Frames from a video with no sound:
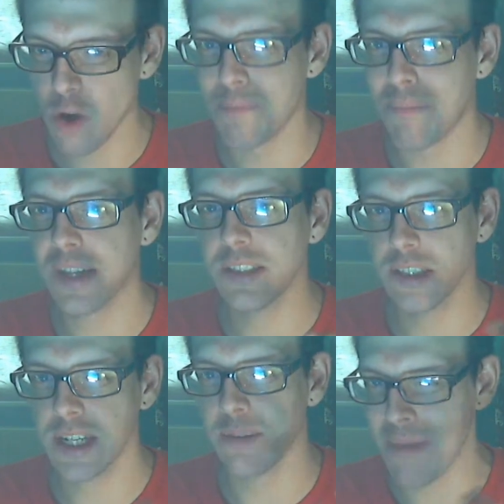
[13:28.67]
combined,
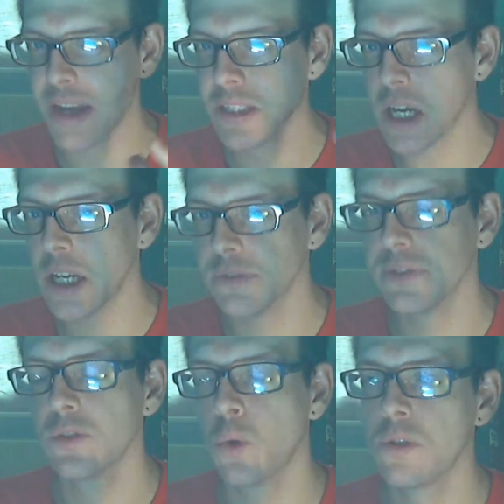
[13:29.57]
you get the melon kind of
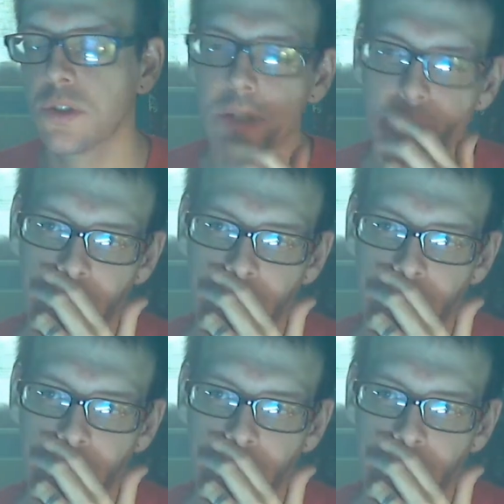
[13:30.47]
tone to it.